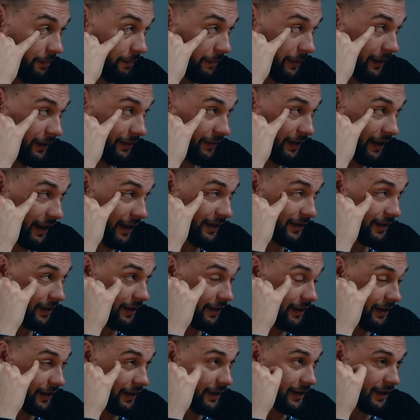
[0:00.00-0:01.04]
but I
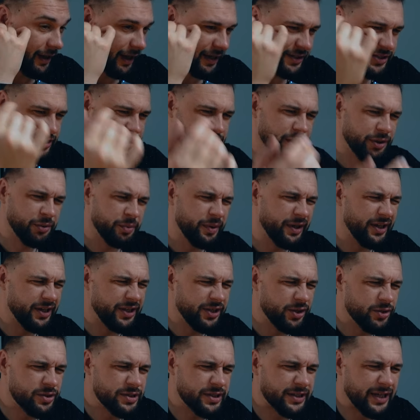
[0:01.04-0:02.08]
I don't really
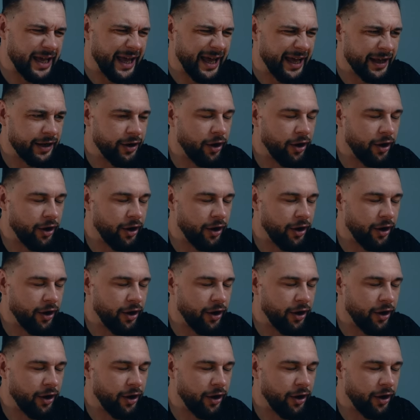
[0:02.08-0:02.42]
use it at